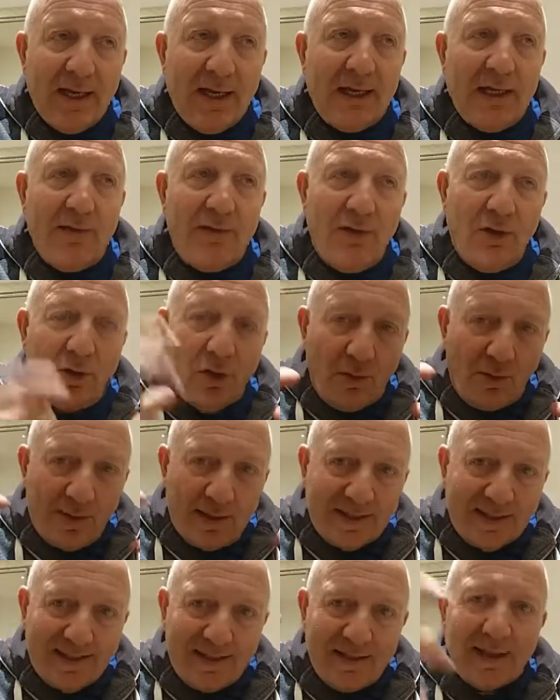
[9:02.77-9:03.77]
And if you've got
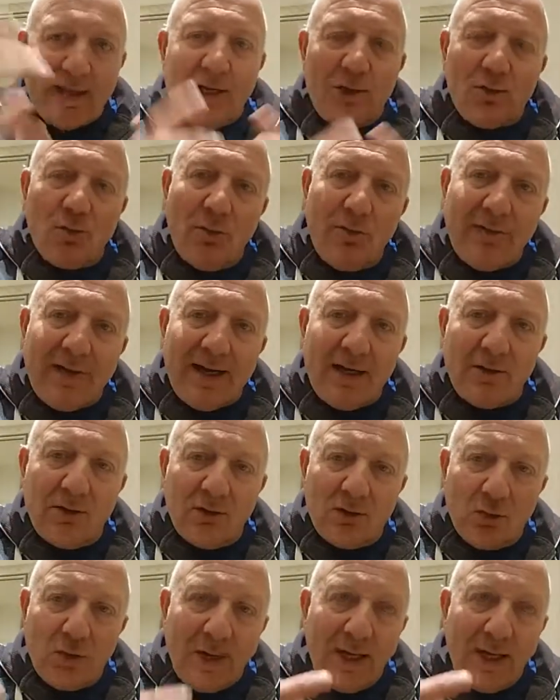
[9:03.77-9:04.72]
this intellectual violence